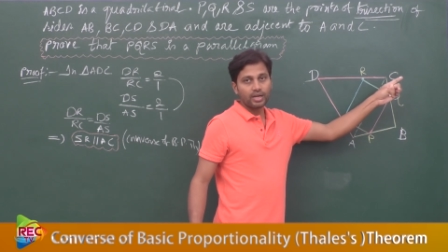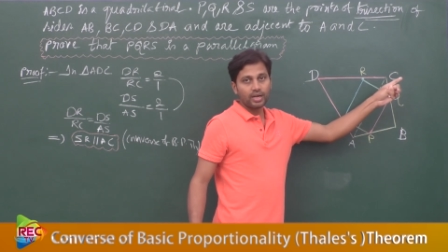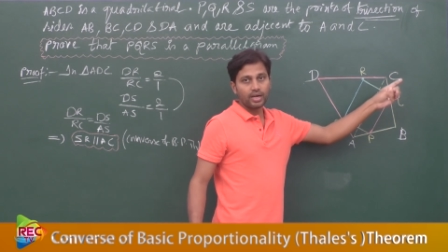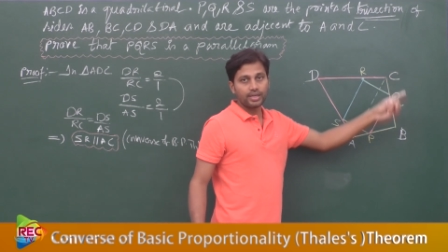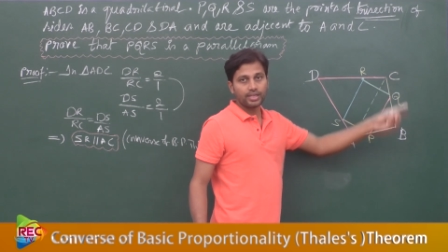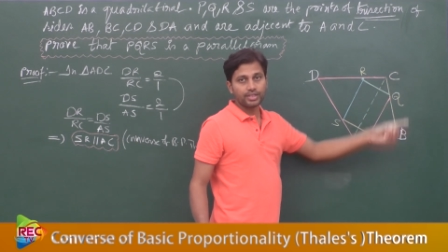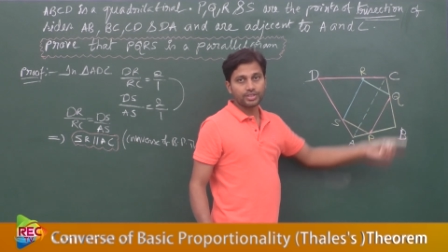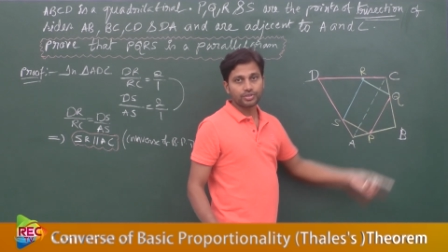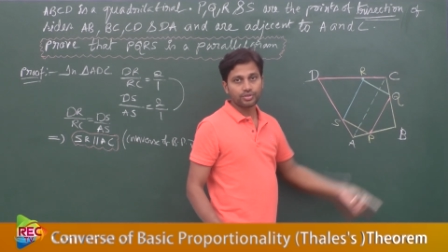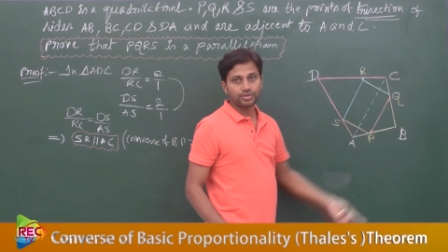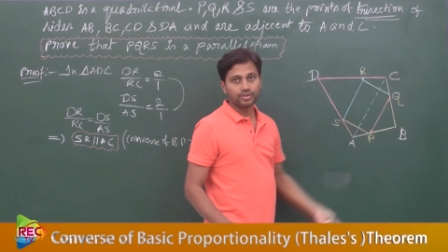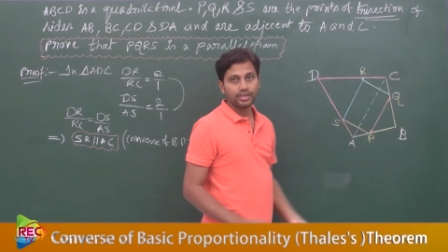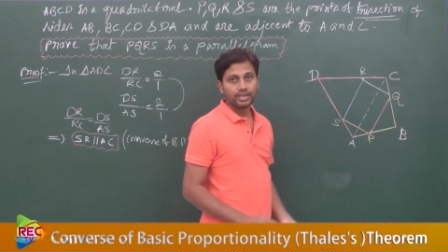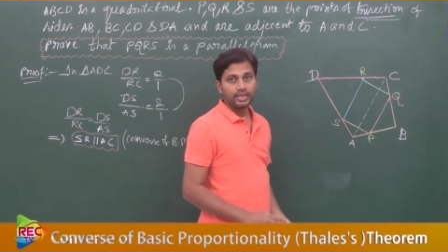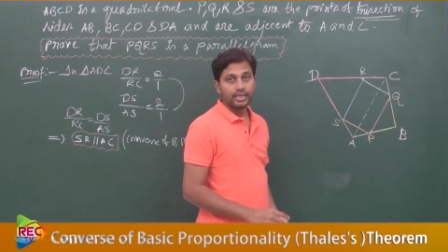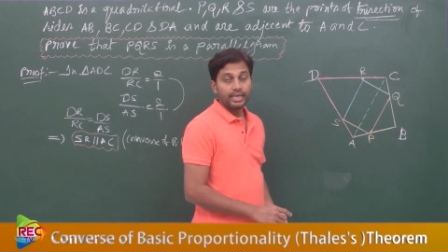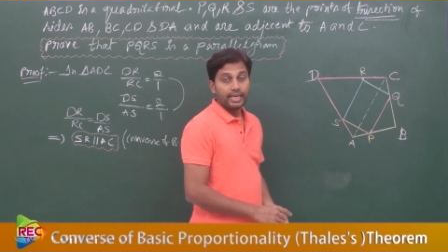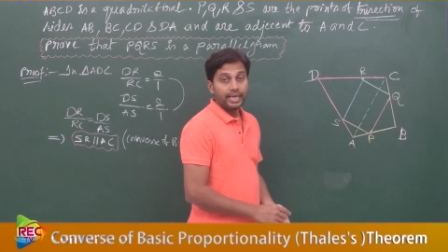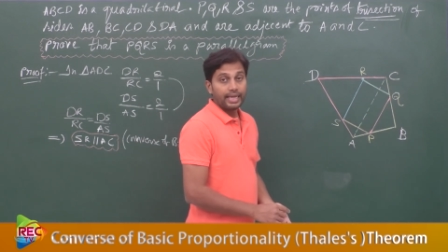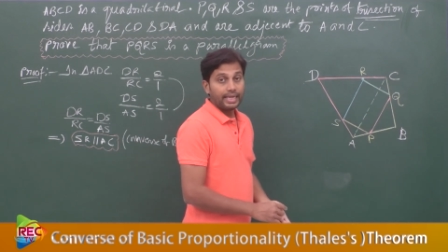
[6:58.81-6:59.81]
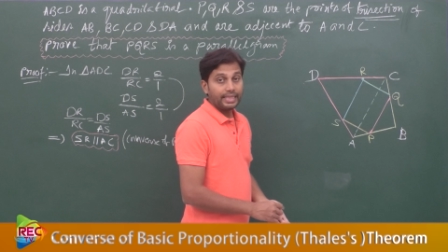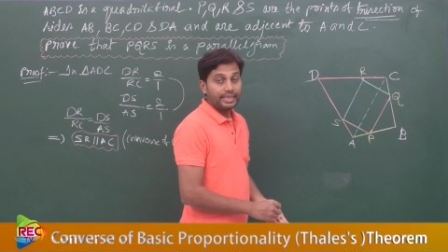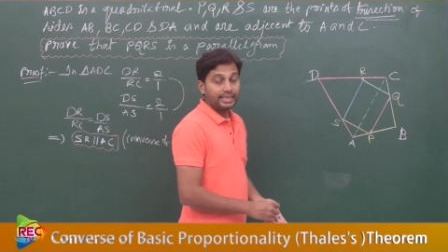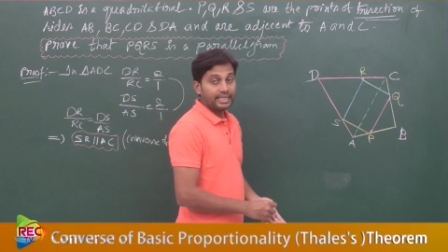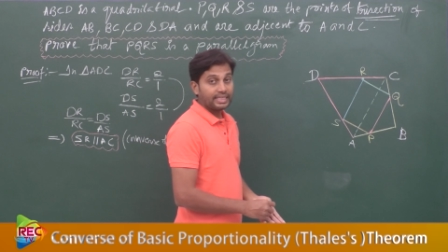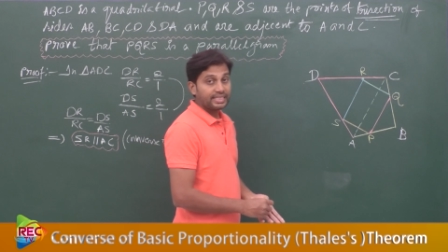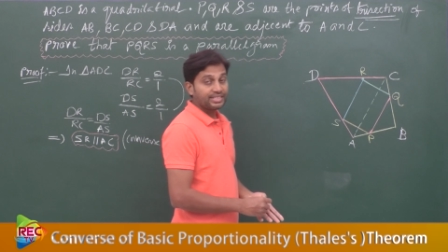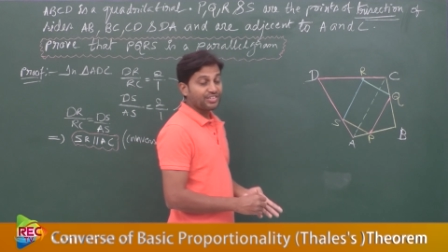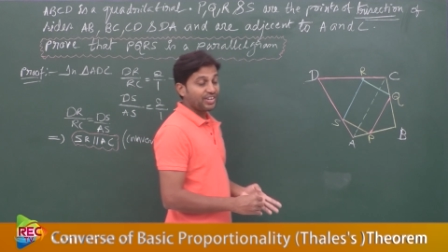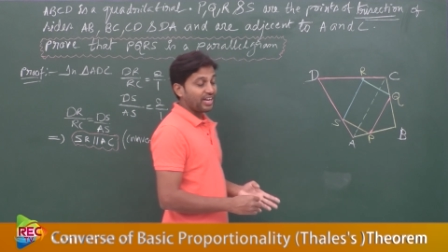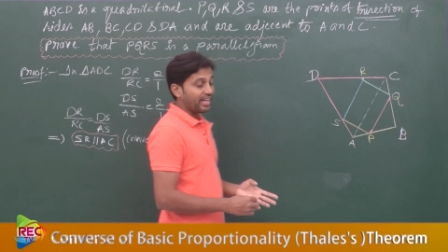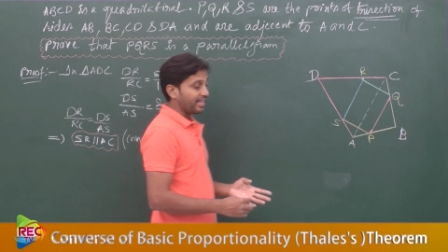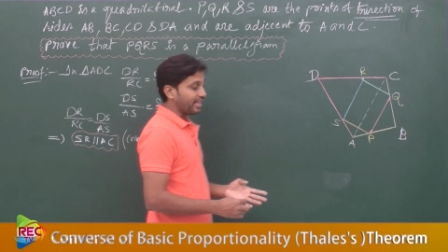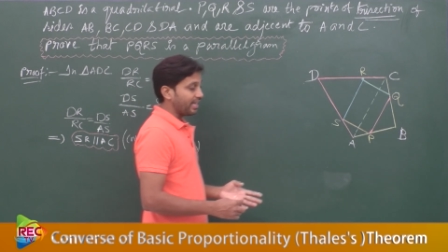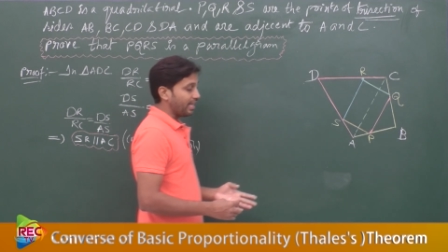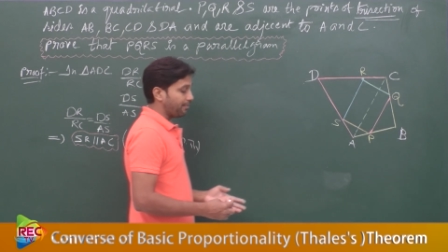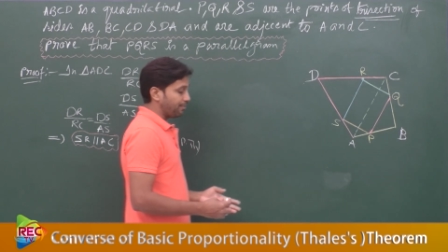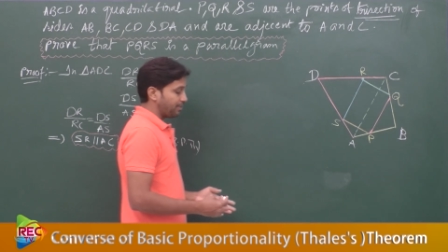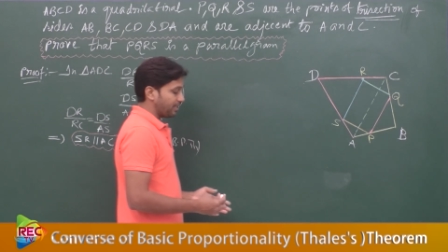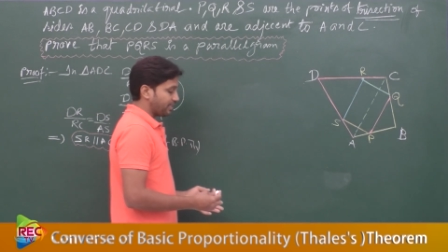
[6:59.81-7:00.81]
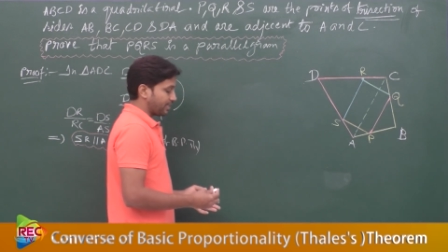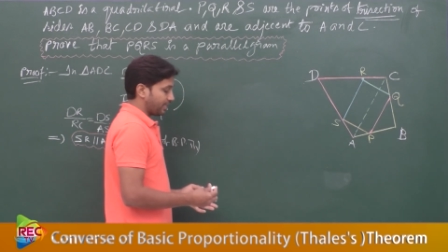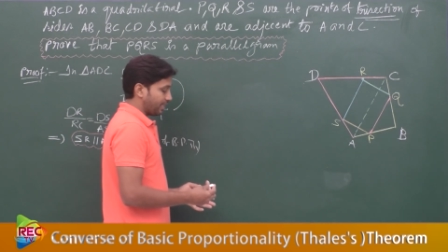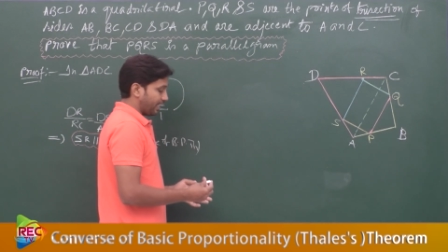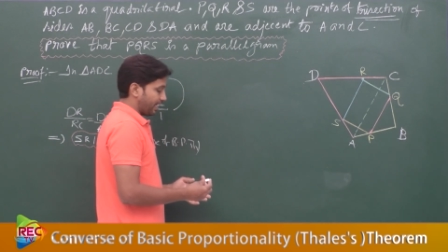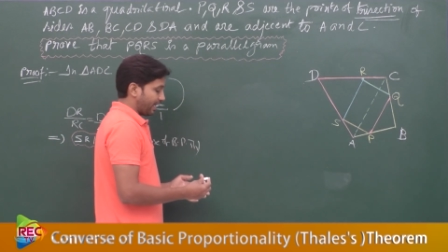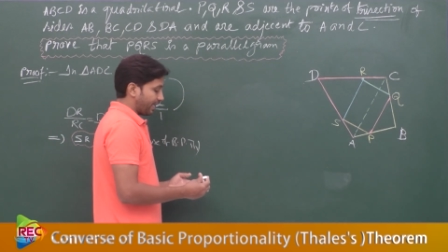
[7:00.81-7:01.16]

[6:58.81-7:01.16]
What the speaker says: Understood? In this triangle ABC,